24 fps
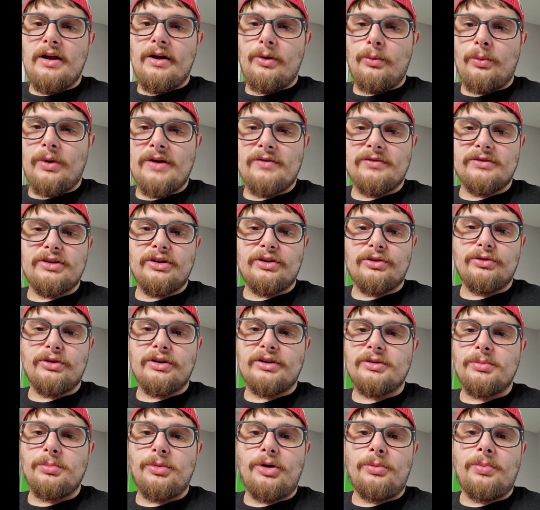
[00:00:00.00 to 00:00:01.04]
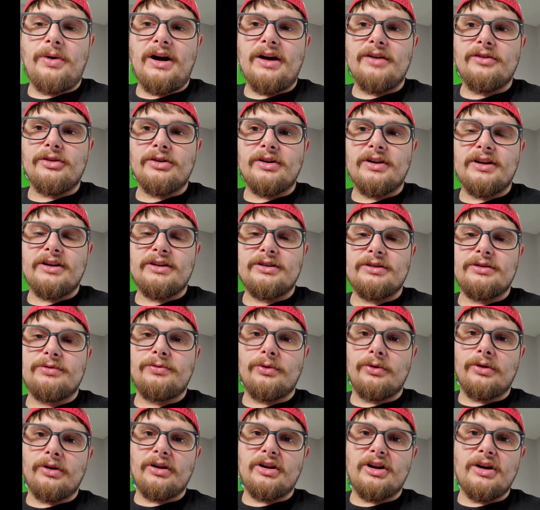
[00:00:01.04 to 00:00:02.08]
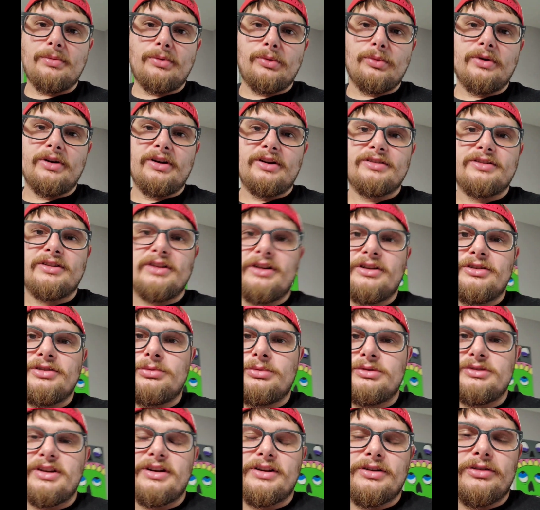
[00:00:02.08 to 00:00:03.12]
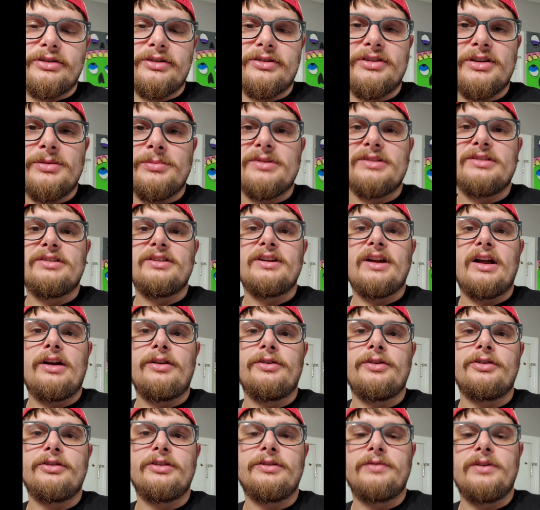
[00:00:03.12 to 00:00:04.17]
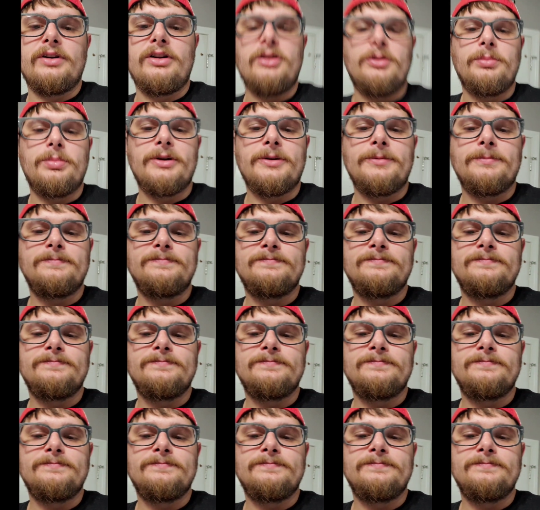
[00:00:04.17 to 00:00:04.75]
we haven't taken a look at the ball python eggs for a couple weeks now, so we'll take a look at them and see how they're developing.